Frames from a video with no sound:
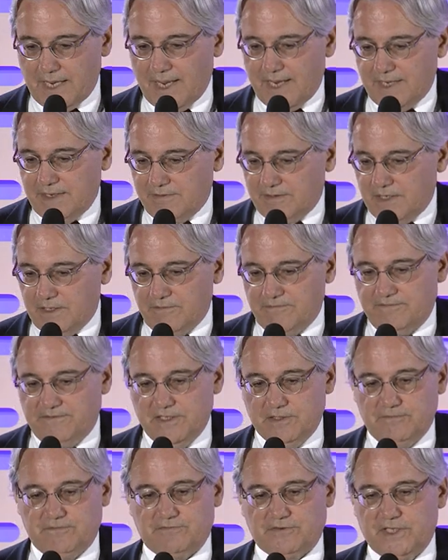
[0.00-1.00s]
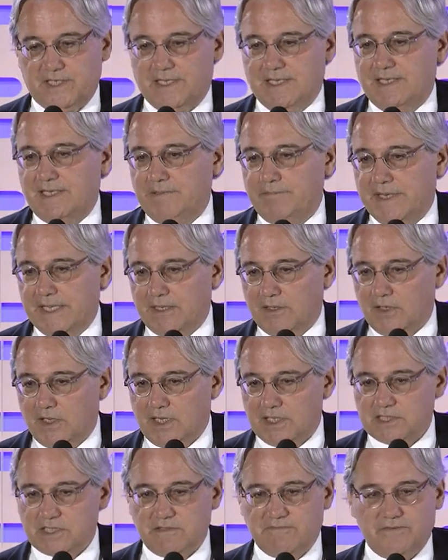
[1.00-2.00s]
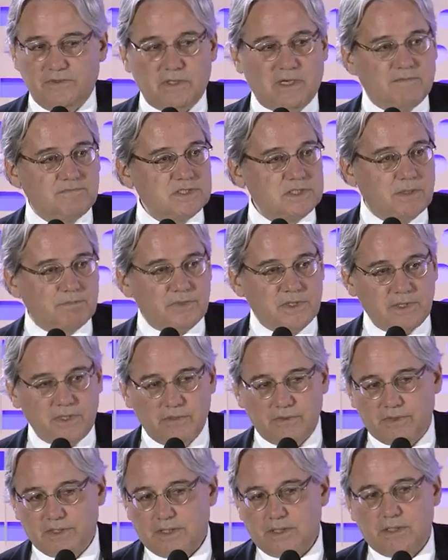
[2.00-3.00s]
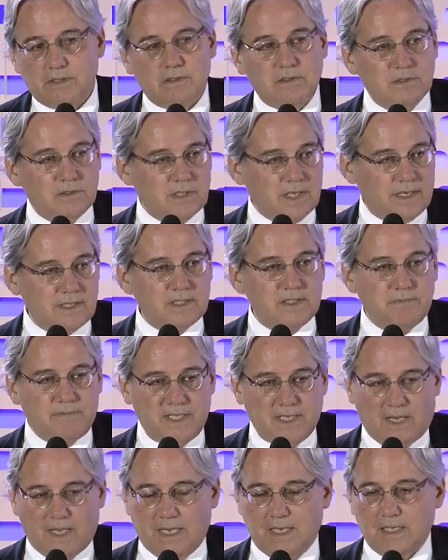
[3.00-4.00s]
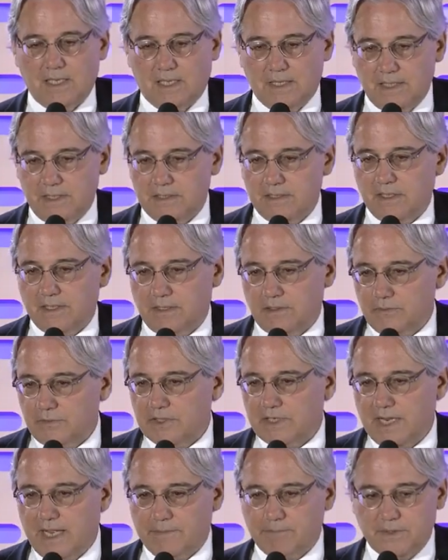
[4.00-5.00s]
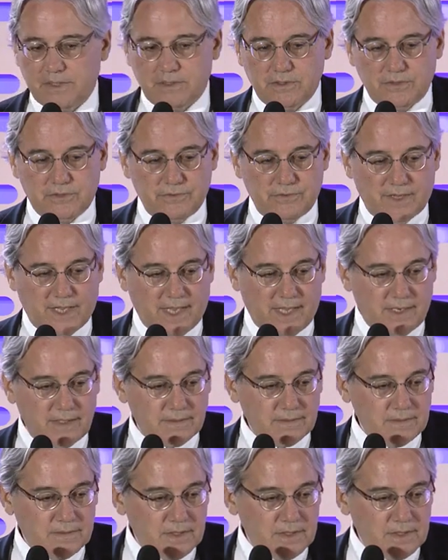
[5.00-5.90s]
and feel free to email us if you have something you think you'd like to be highlighted there. We're happy to do that.